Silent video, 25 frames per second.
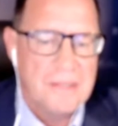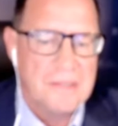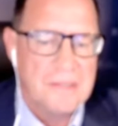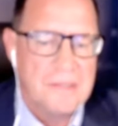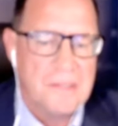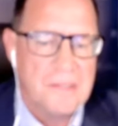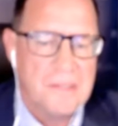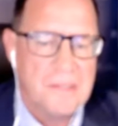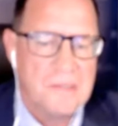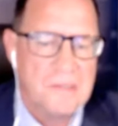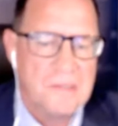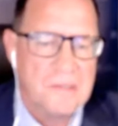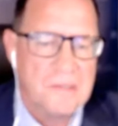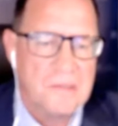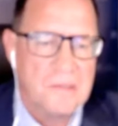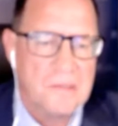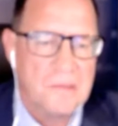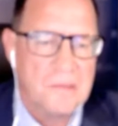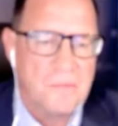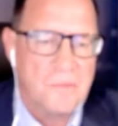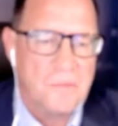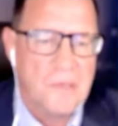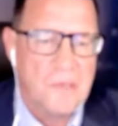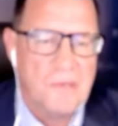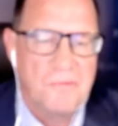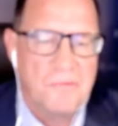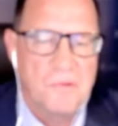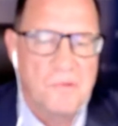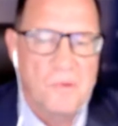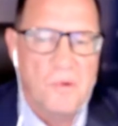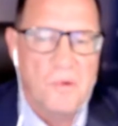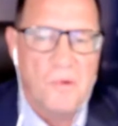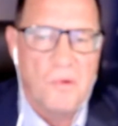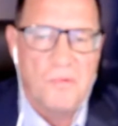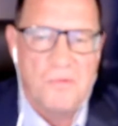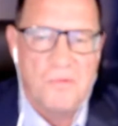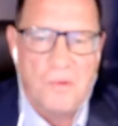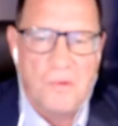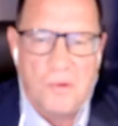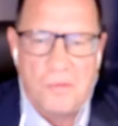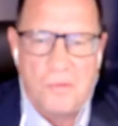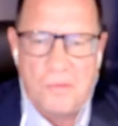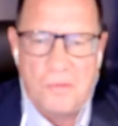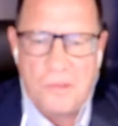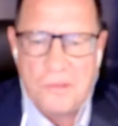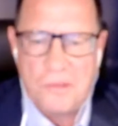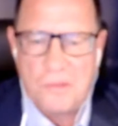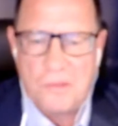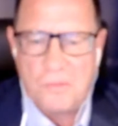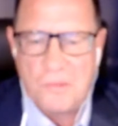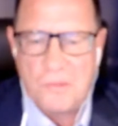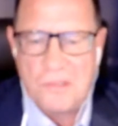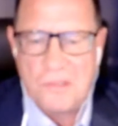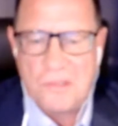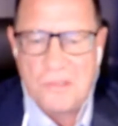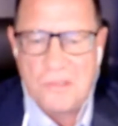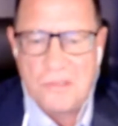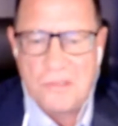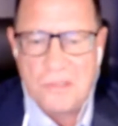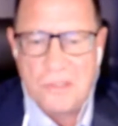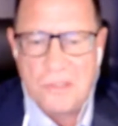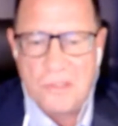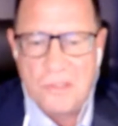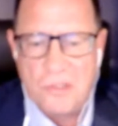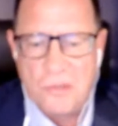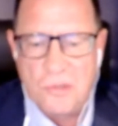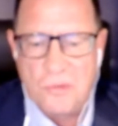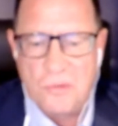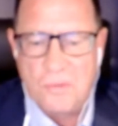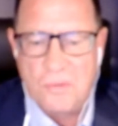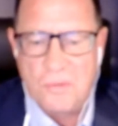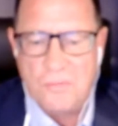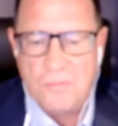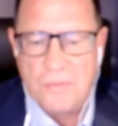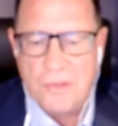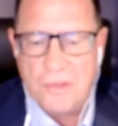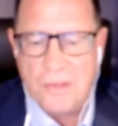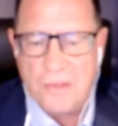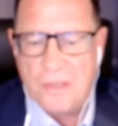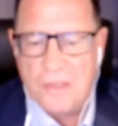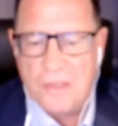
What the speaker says: that we have to go forward with this issue.